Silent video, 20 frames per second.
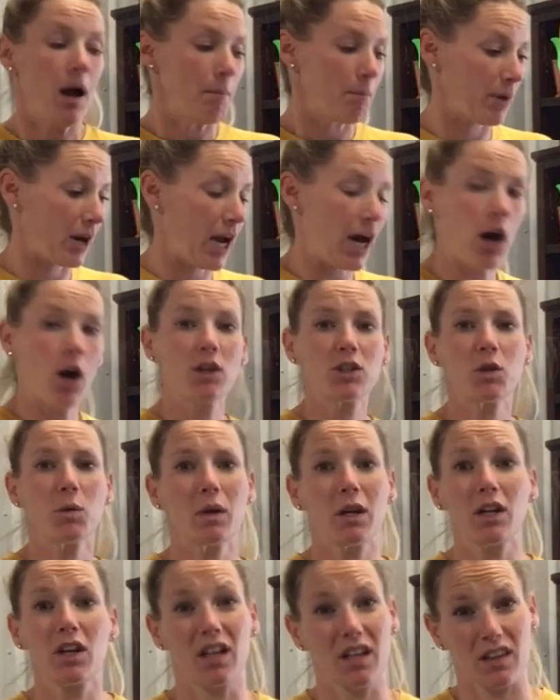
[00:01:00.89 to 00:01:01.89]
but I also
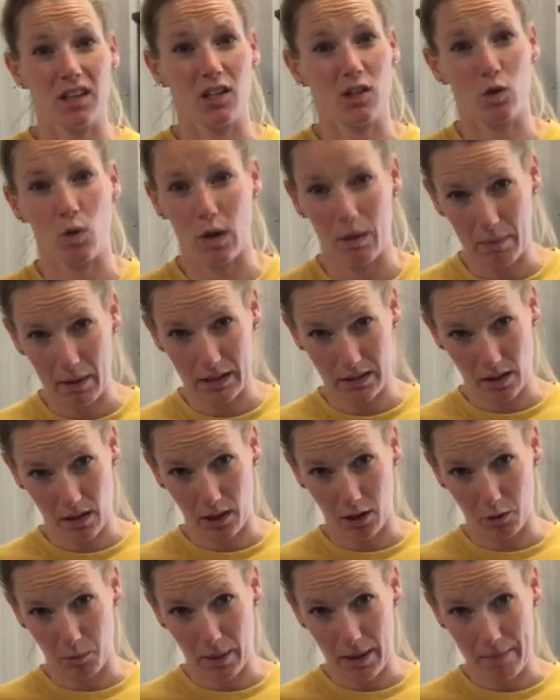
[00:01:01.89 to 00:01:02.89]
want to look at the soybeans a
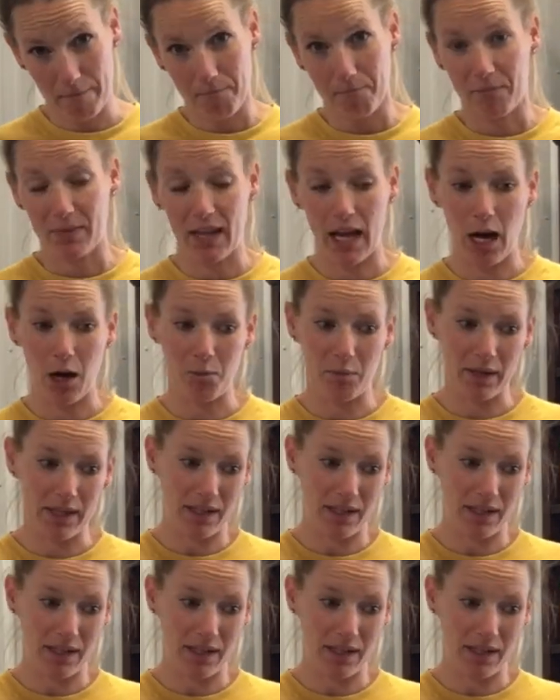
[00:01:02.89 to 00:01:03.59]
little bit. Now,